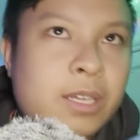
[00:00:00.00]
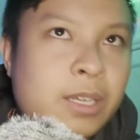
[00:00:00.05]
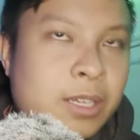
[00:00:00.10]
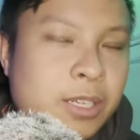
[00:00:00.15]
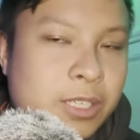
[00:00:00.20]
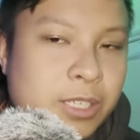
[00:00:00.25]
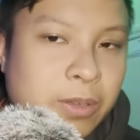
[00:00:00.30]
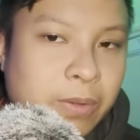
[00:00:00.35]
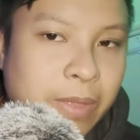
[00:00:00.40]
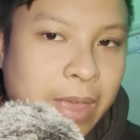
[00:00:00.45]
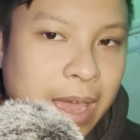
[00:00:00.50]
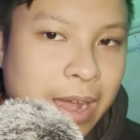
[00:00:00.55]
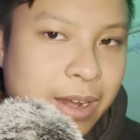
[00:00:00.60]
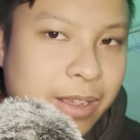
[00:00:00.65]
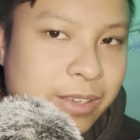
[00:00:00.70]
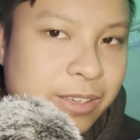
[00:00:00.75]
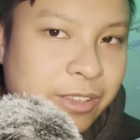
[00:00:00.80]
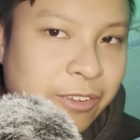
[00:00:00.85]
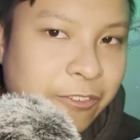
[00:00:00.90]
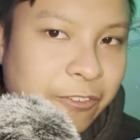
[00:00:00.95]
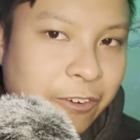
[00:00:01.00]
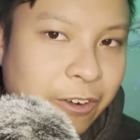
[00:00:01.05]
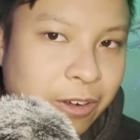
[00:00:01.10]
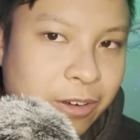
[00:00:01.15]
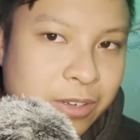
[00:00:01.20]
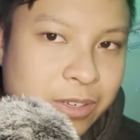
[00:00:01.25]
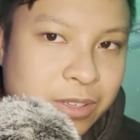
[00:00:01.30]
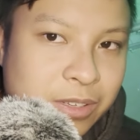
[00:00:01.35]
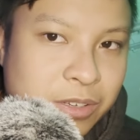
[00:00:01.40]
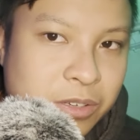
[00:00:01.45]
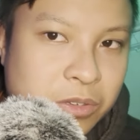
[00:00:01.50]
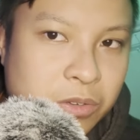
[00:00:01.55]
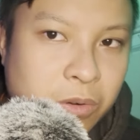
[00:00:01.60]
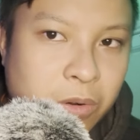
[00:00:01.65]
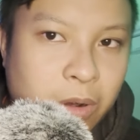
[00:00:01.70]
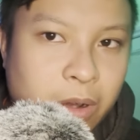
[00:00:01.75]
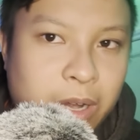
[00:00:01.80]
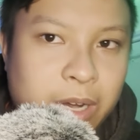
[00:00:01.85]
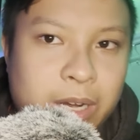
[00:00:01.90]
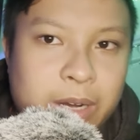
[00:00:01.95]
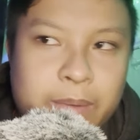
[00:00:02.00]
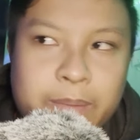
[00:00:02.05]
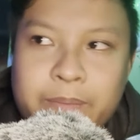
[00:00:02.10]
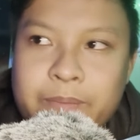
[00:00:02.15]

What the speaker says: So that is the first story.